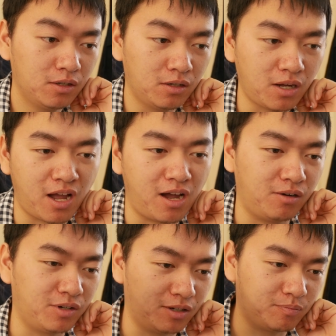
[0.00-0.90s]

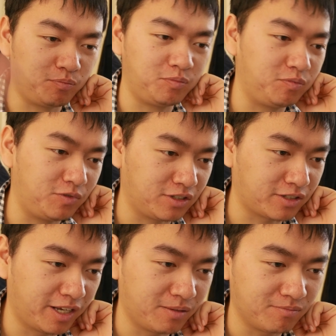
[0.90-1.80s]
Ah, well,
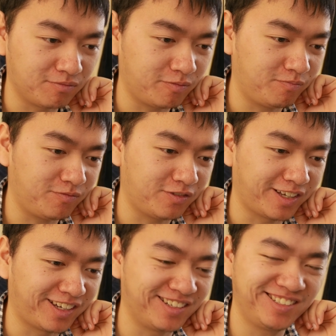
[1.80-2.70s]
same
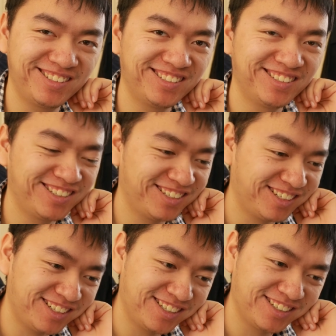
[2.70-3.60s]
thing.
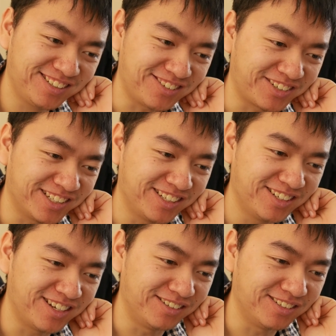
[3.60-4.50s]
Not really.
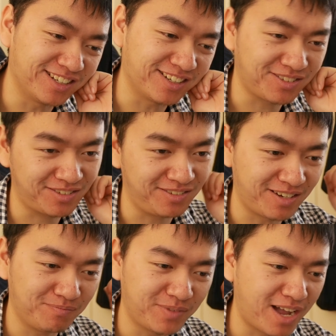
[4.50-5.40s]
Yeah, it's
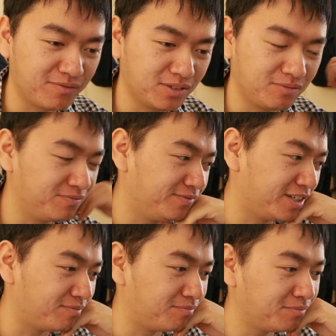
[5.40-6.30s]
Avid
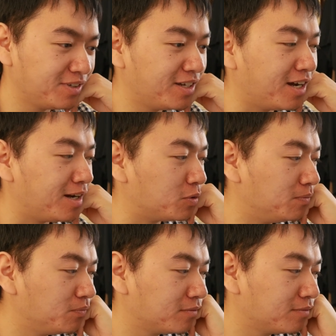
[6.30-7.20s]
and Apple.
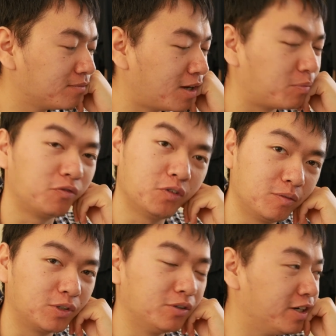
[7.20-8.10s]
I prefer
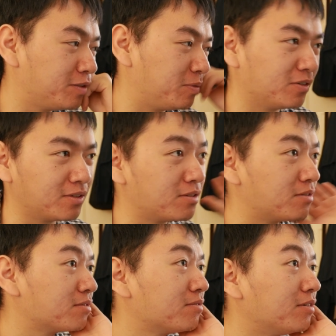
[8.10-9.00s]
ProRes because that's
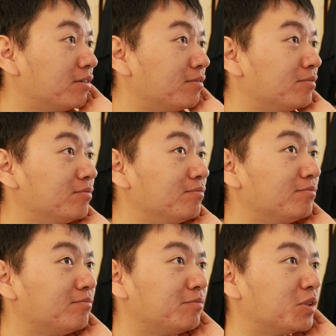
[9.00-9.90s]
just
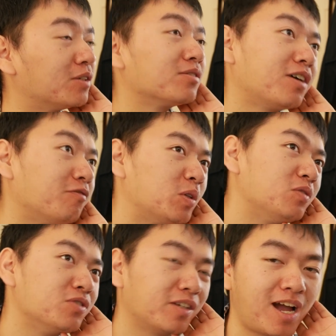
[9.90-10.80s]
because I've been
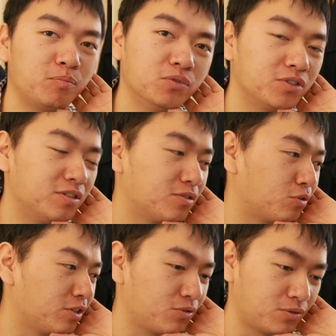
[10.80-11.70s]
using Apple since
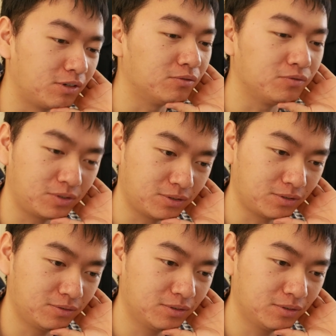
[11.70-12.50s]
2012, so.